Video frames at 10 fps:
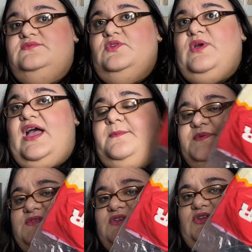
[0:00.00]
the
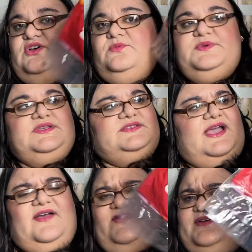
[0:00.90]
wraps, you know, because I
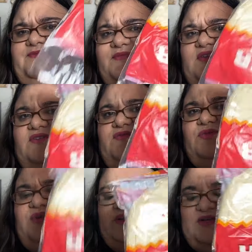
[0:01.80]
have a
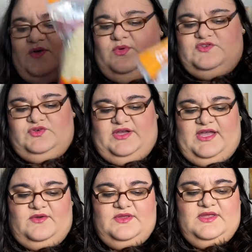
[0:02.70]
food idea I want to try
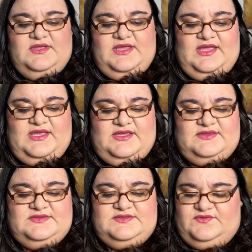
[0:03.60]
out.
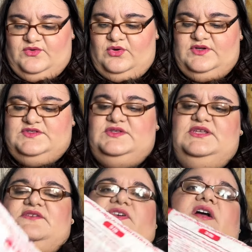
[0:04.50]
And of course, you need
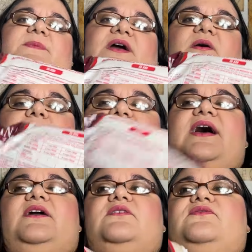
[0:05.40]
a five pound
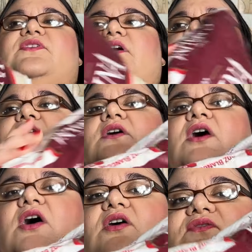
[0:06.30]
bag of, uh,
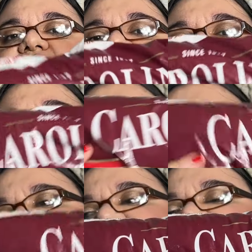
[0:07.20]
of
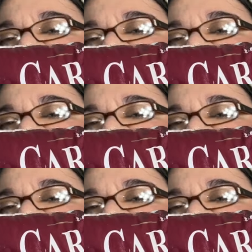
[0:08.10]
rice.